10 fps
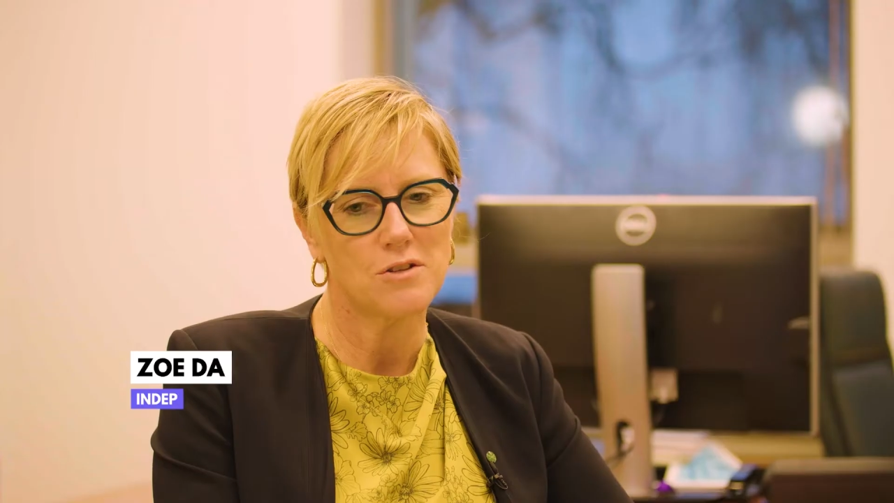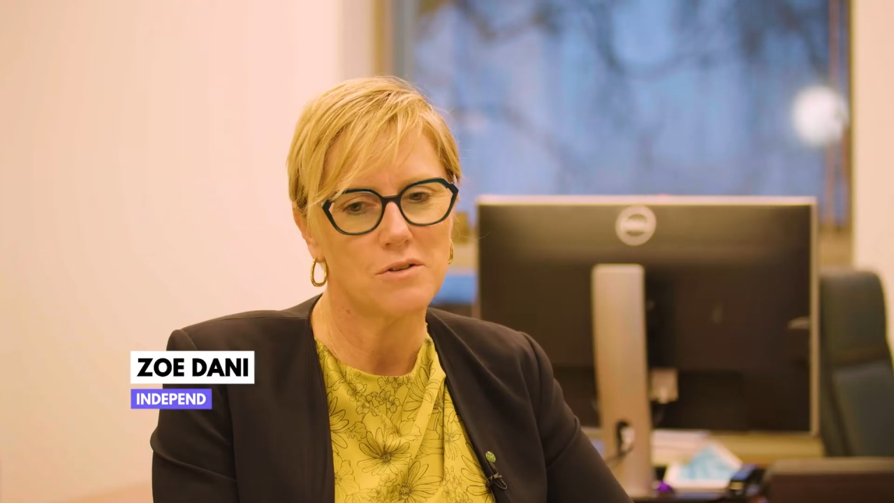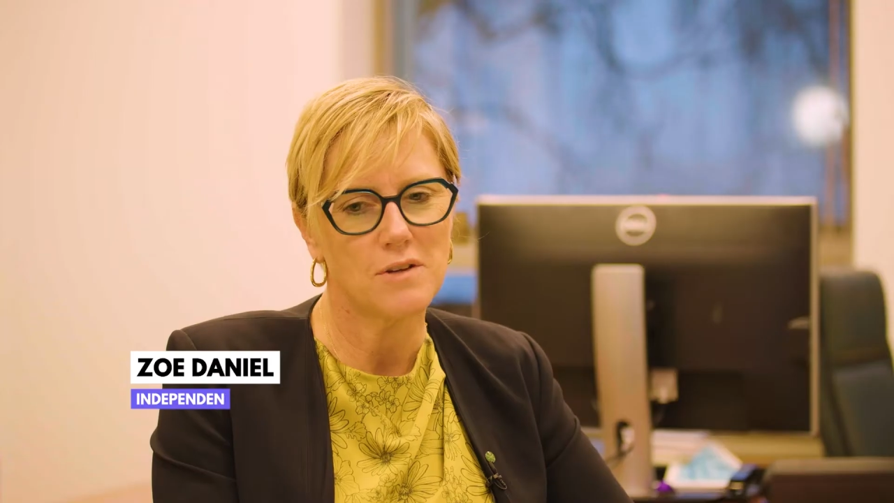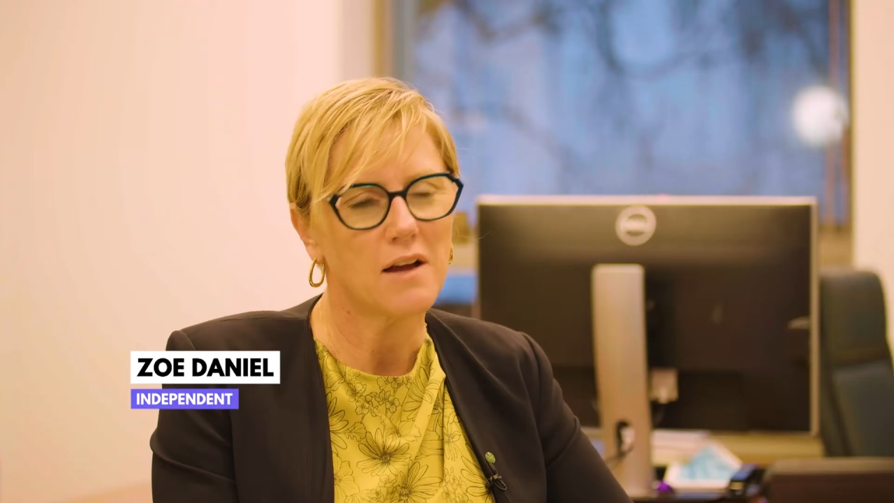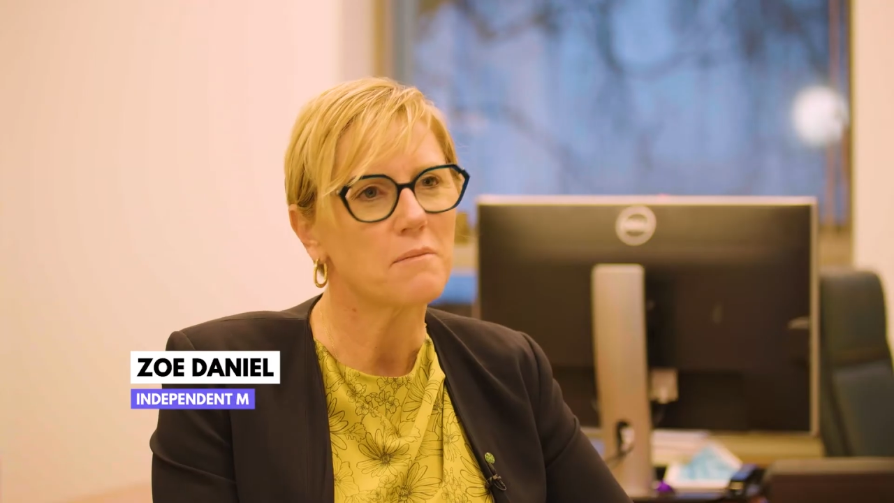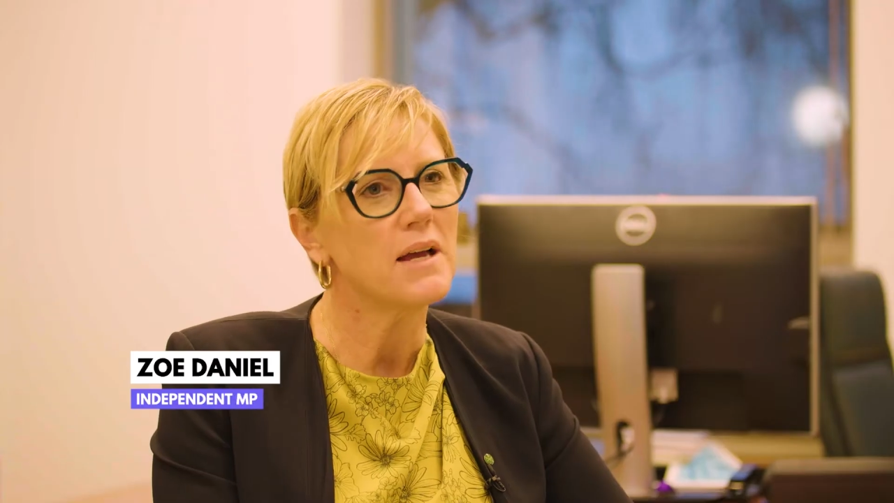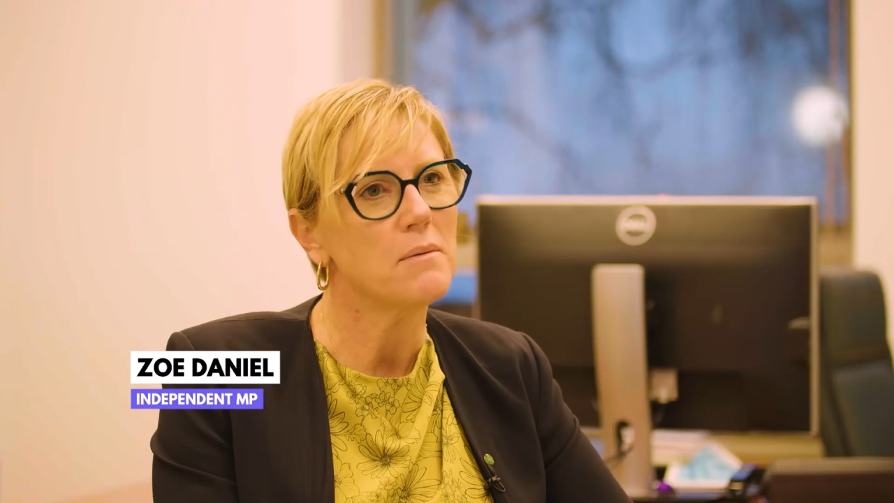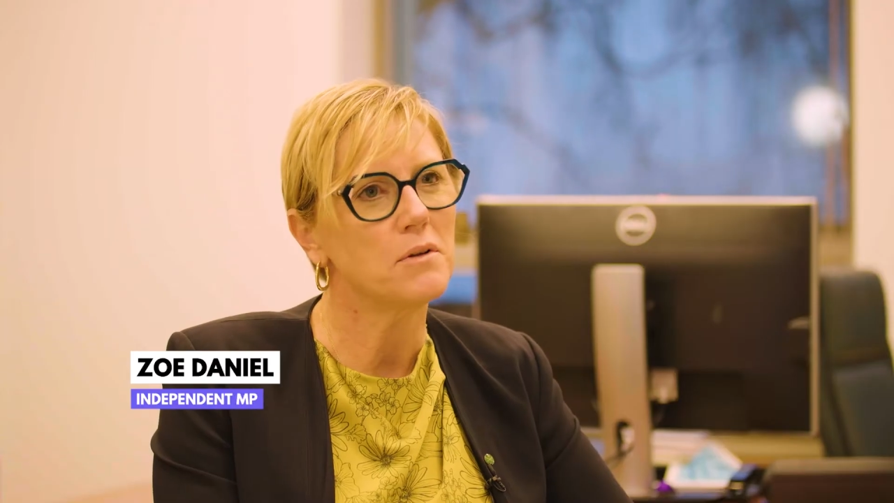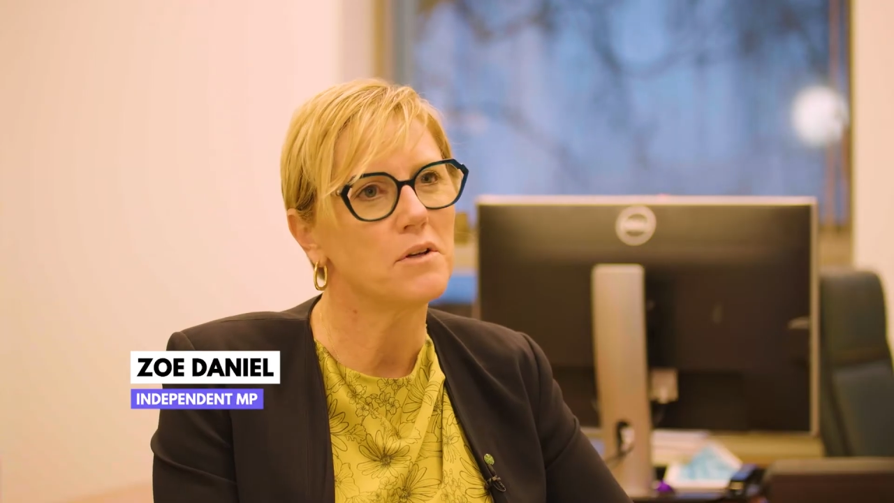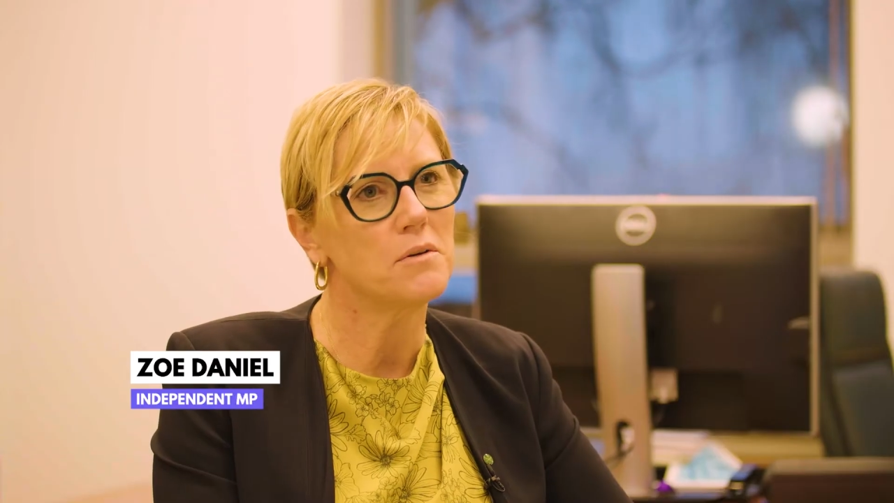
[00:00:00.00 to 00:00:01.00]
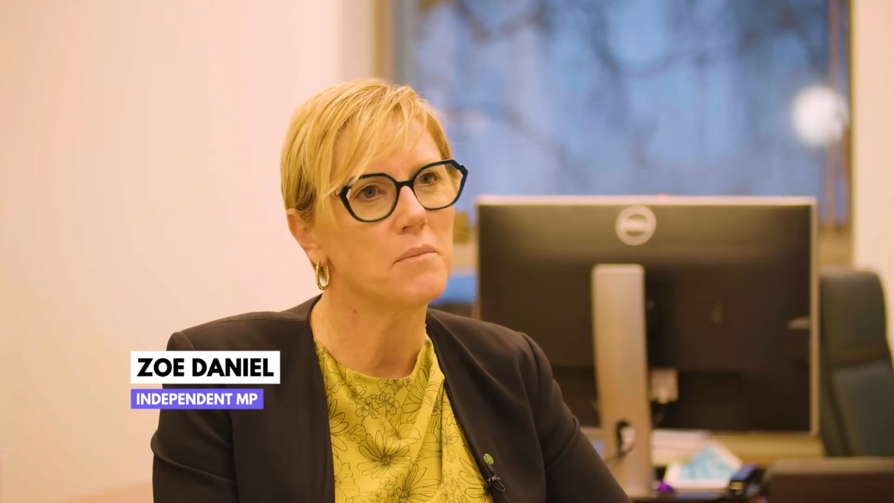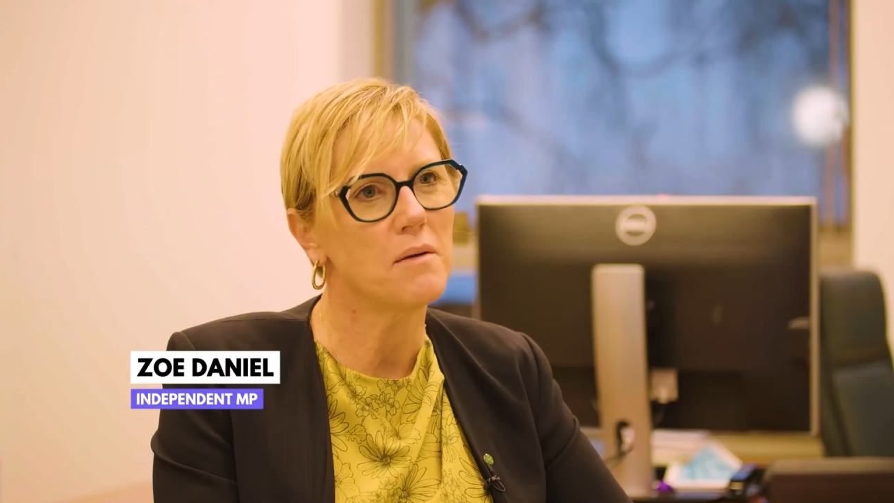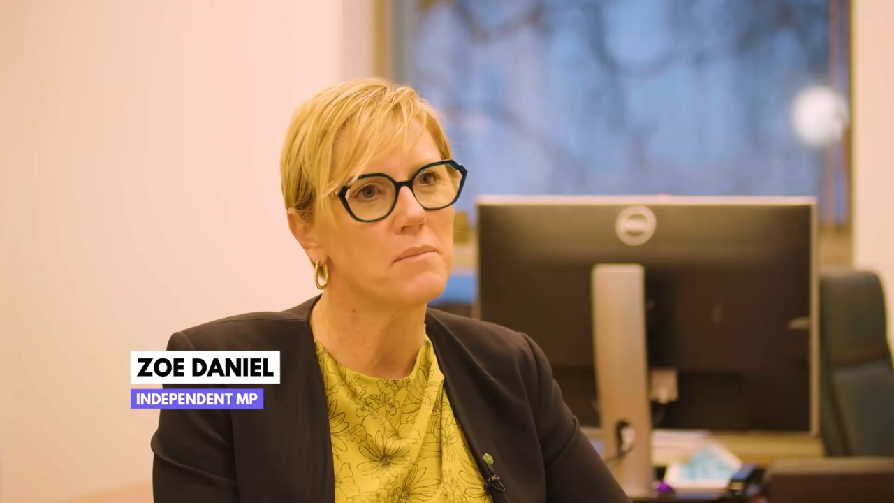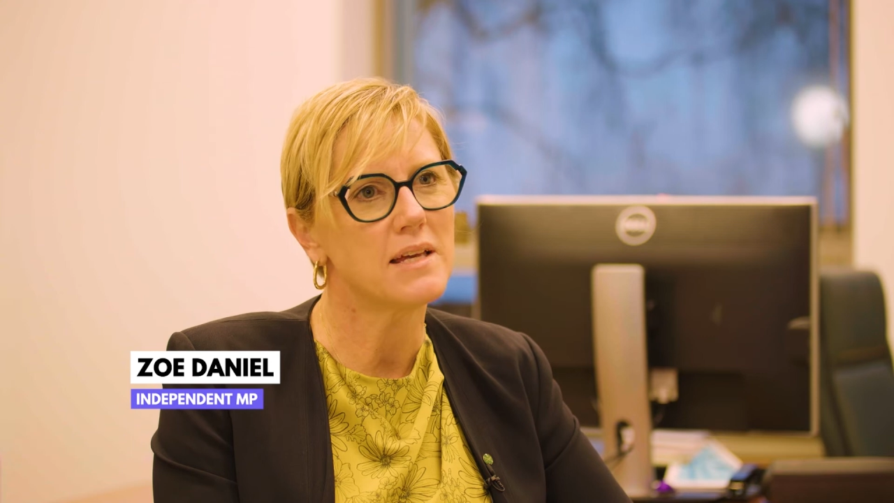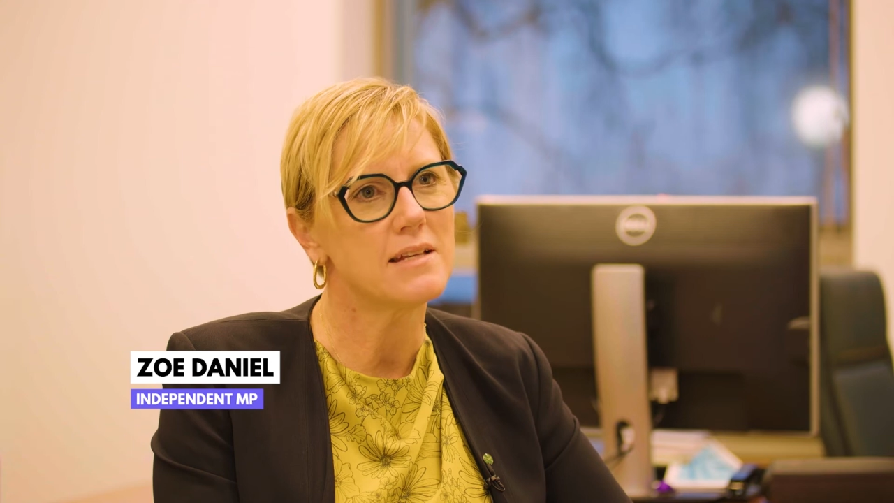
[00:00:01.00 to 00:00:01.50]
young people who
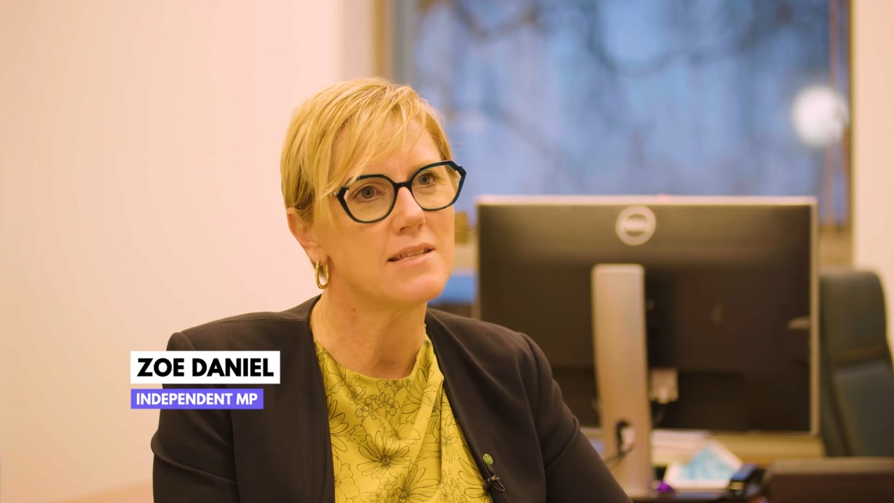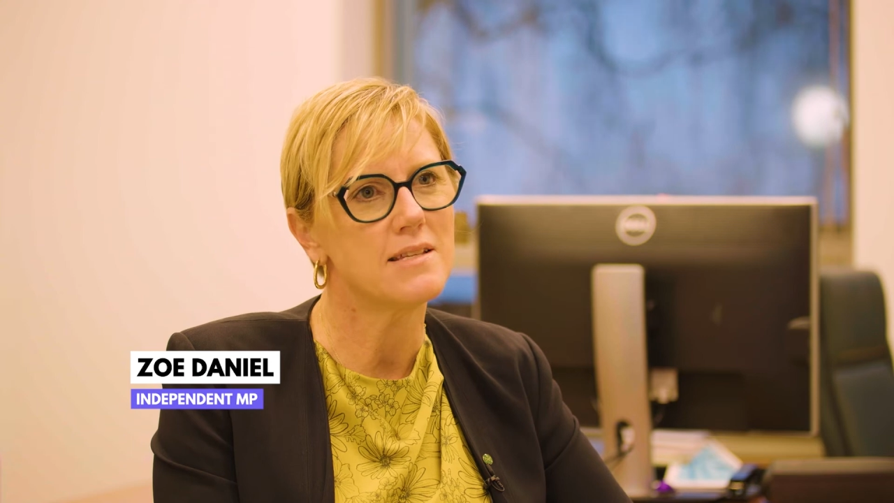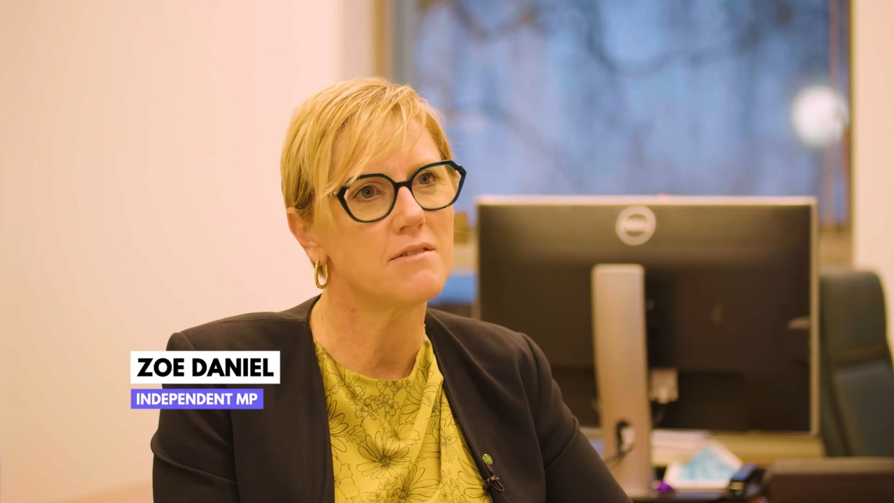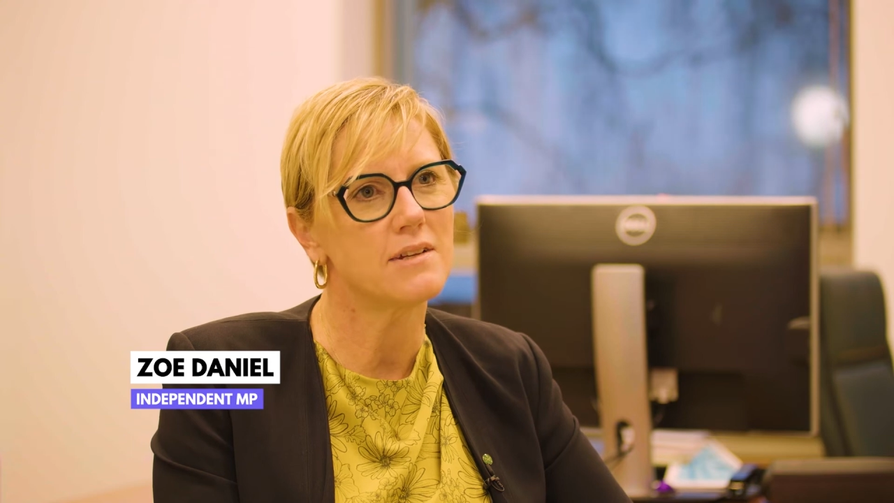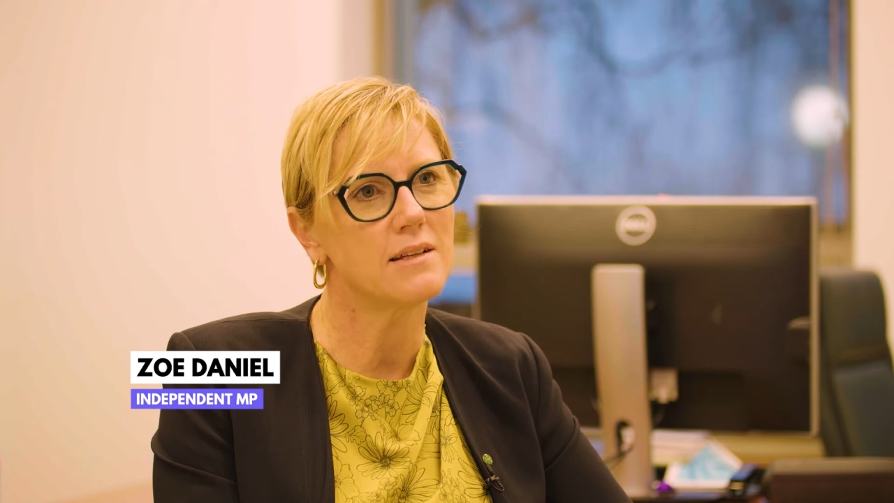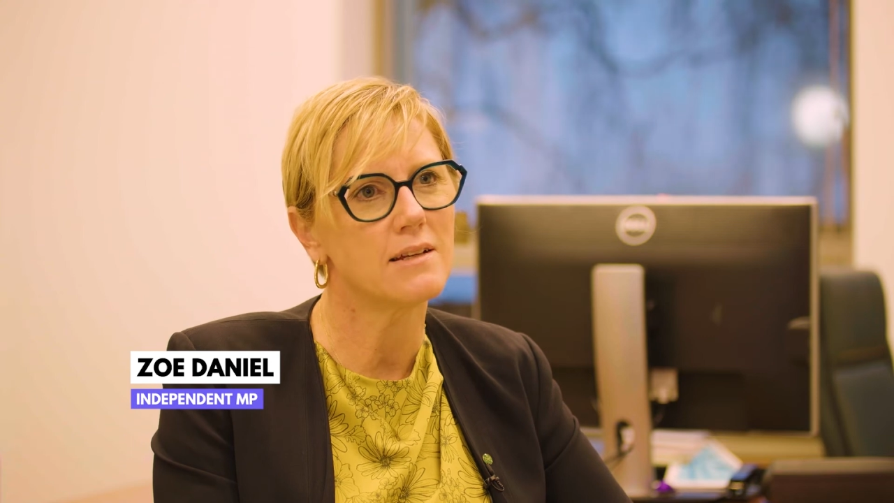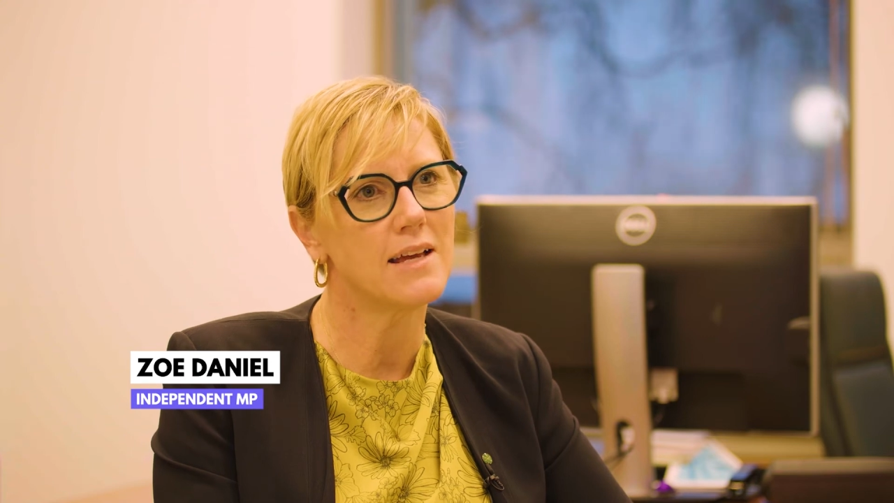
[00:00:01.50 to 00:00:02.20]
might be considering